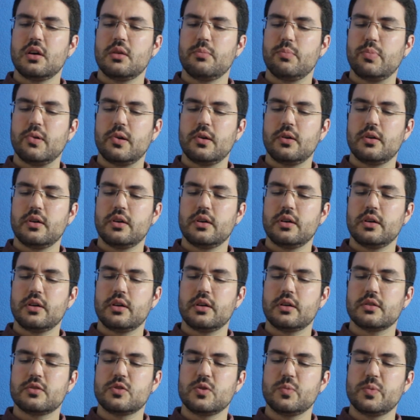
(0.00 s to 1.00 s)
but
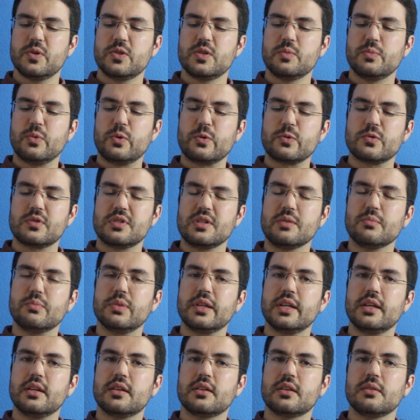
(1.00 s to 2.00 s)
to put it more
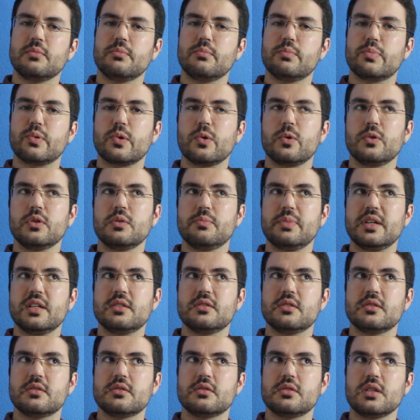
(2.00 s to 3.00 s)
simply, it can broadly be
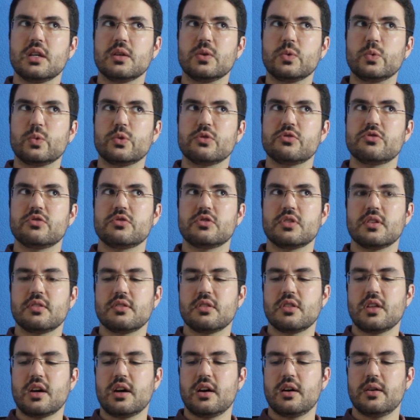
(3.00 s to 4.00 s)
distinguished
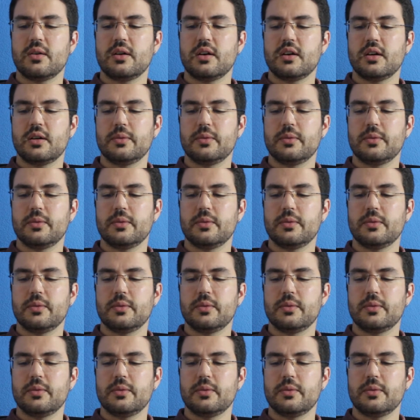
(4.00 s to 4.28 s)
that